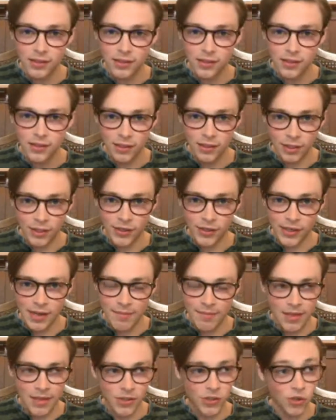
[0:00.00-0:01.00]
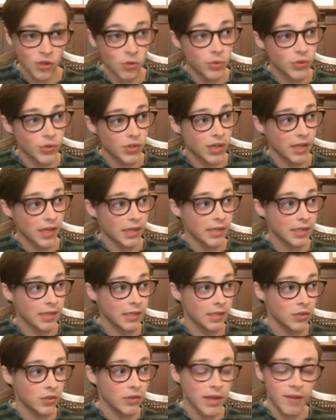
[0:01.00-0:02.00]
Yeah. You know what I mean? So it was like,
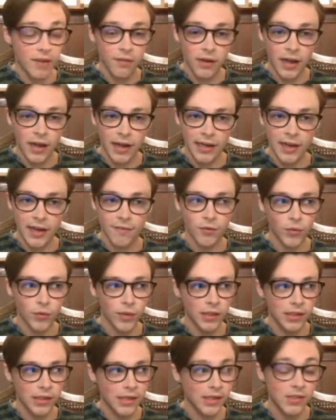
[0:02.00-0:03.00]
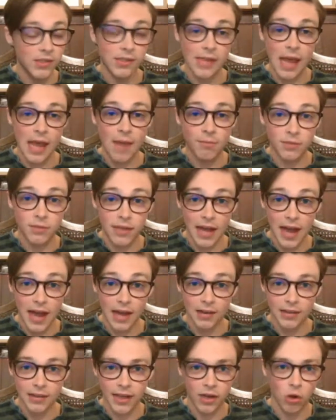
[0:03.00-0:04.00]
I never really escaped
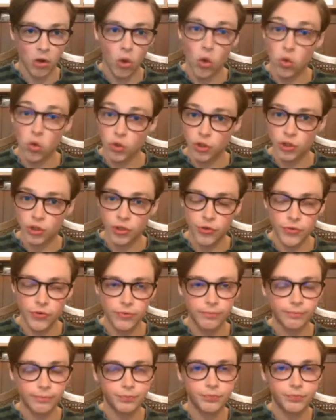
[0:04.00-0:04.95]
that whole shoot.